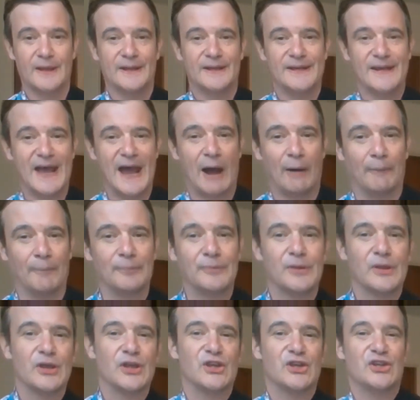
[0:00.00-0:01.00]
Now,
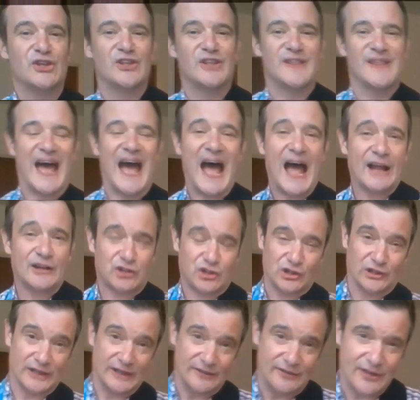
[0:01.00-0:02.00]

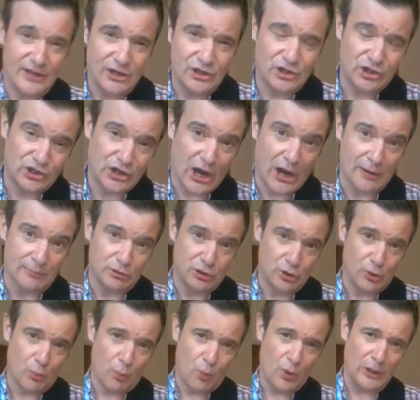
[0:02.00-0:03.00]
actually these shapes
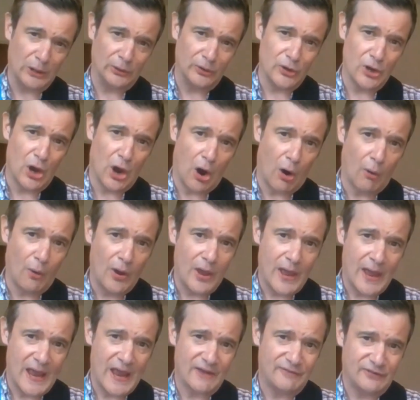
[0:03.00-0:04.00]
you will know
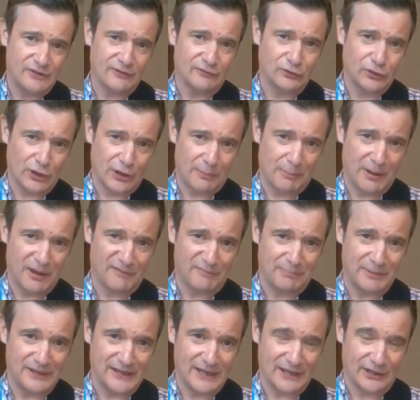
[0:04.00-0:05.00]
if you've done a bit of
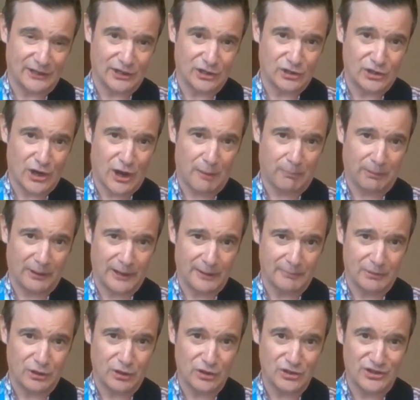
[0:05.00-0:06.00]
beginner guitar playing,
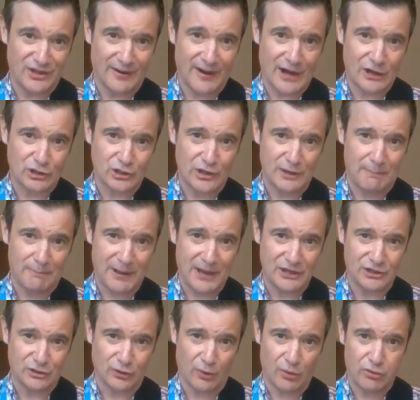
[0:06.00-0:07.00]
because they're actually
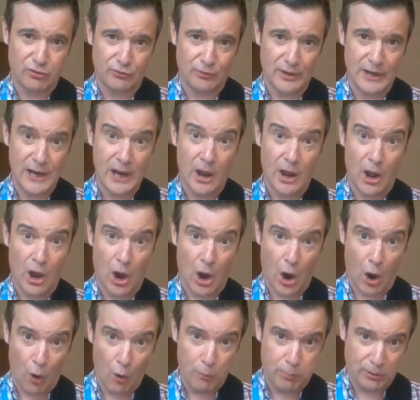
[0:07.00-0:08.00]
based on 3
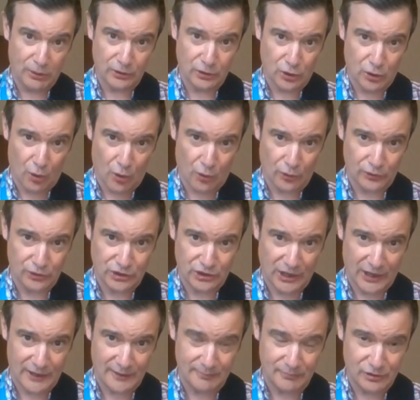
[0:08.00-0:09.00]
open chord
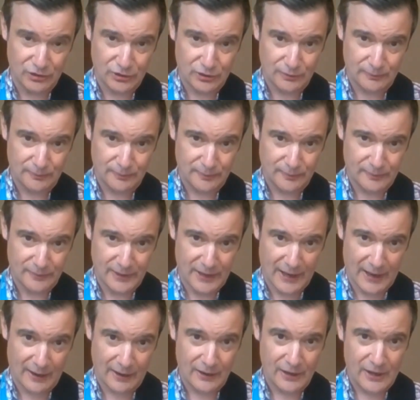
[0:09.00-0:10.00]
shapes.
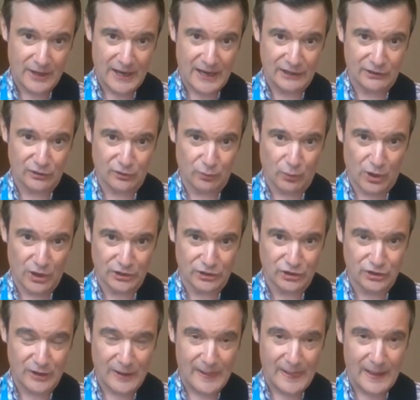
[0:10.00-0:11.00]
Yeah, in other
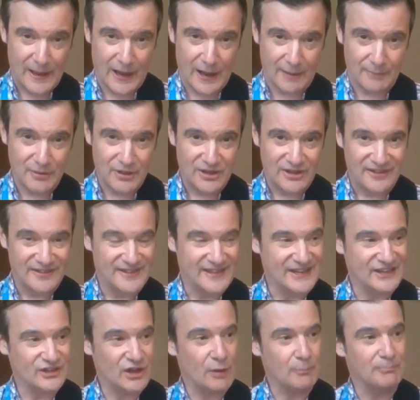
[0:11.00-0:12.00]
words,
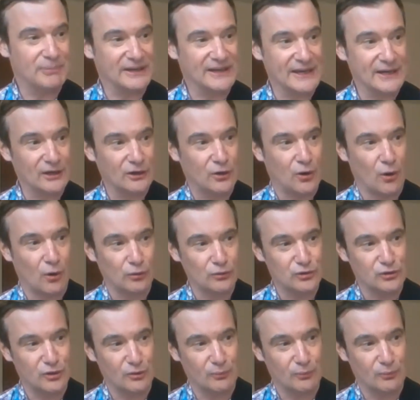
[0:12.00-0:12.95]
these beginner chords that